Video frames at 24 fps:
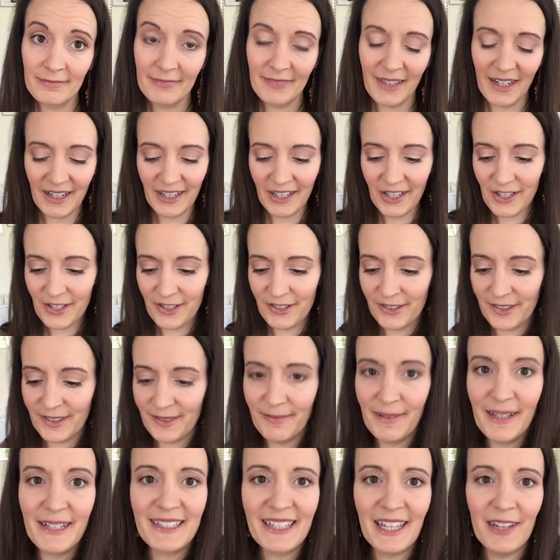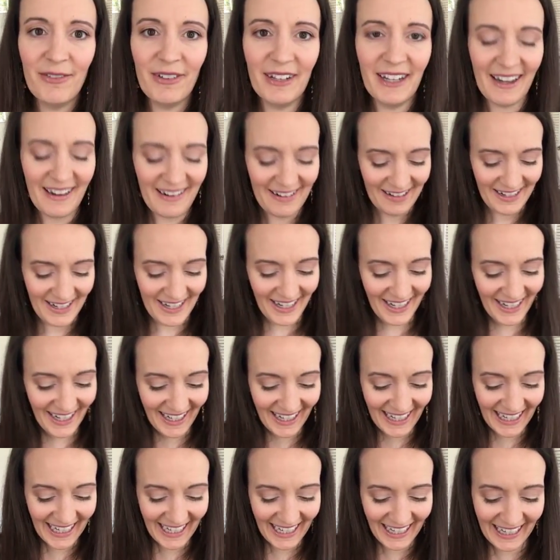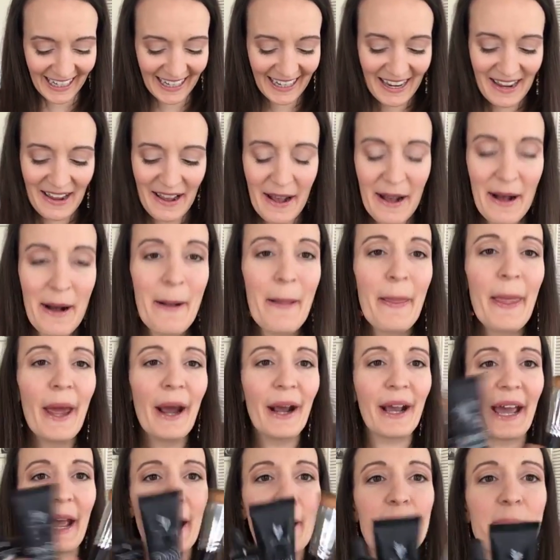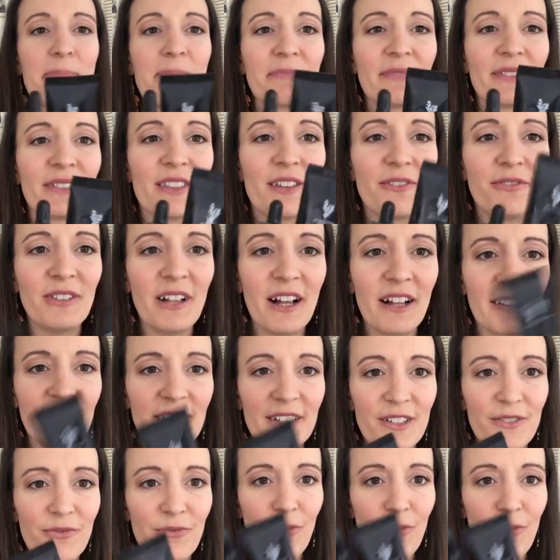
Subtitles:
There he goes. He's leaving now. Okay, the Flawless